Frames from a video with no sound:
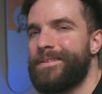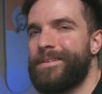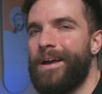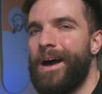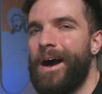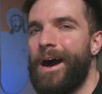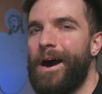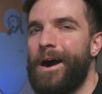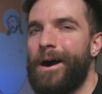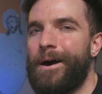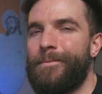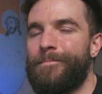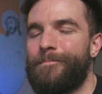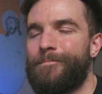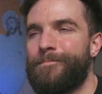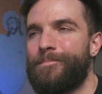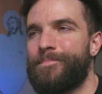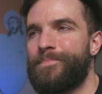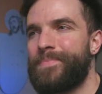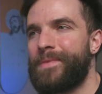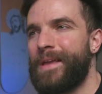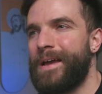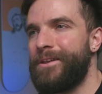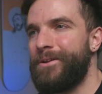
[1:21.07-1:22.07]

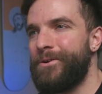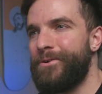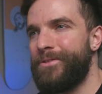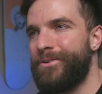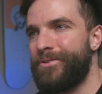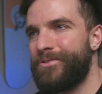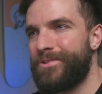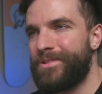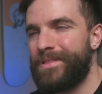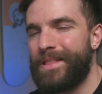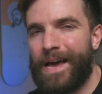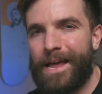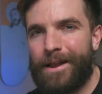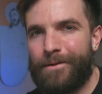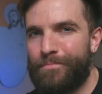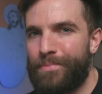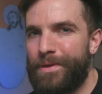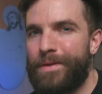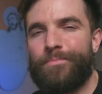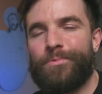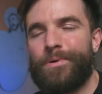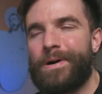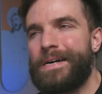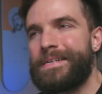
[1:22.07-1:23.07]
I know there's a lot of
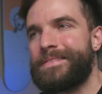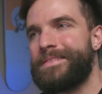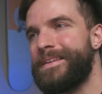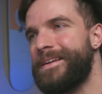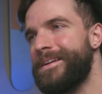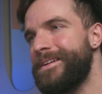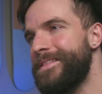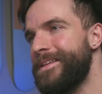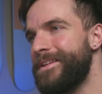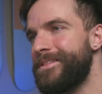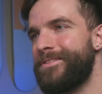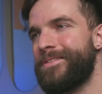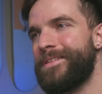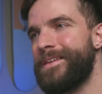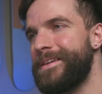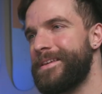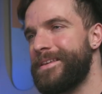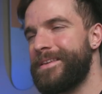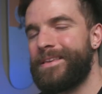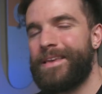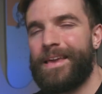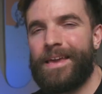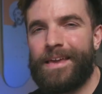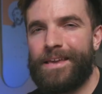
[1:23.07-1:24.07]
people out there that's like,
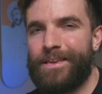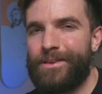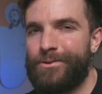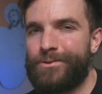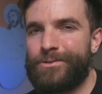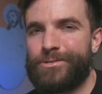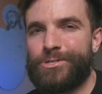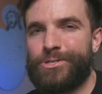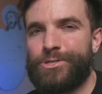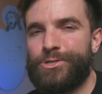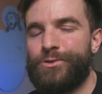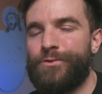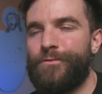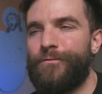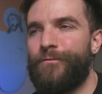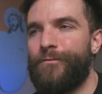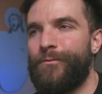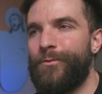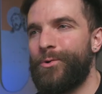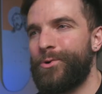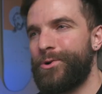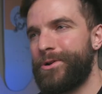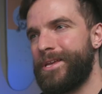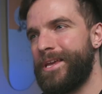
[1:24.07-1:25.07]
hey, you can shoot in
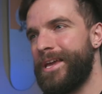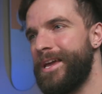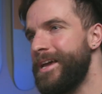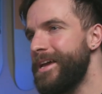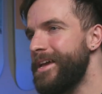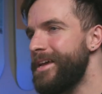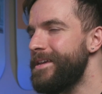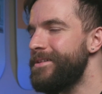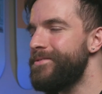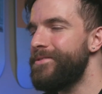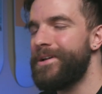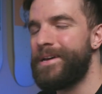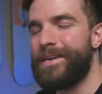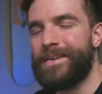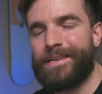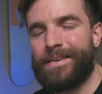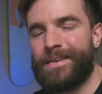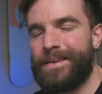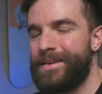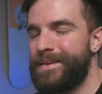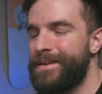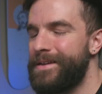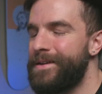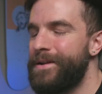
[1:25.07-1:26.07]
4K, like,
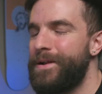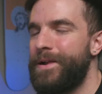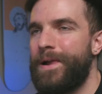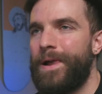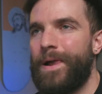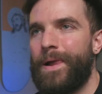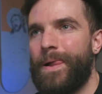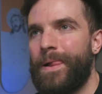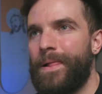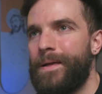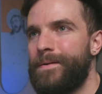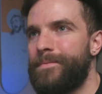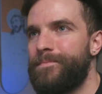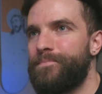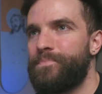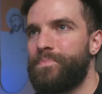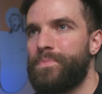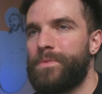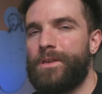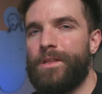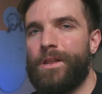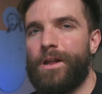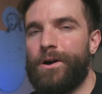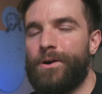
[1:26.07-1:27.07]

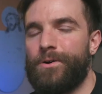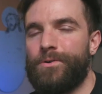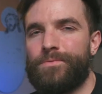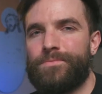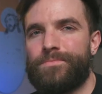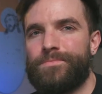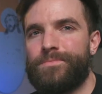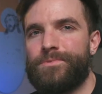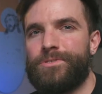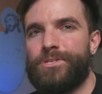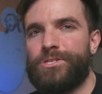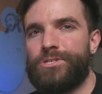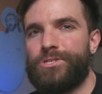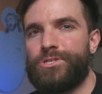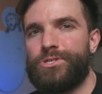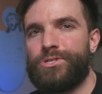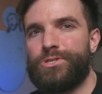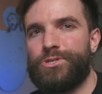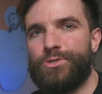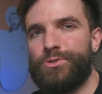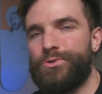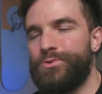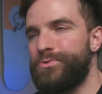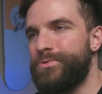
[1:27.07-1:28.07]
you know, just
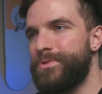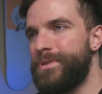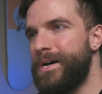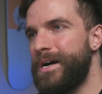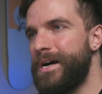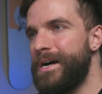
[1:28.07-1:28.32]
shoot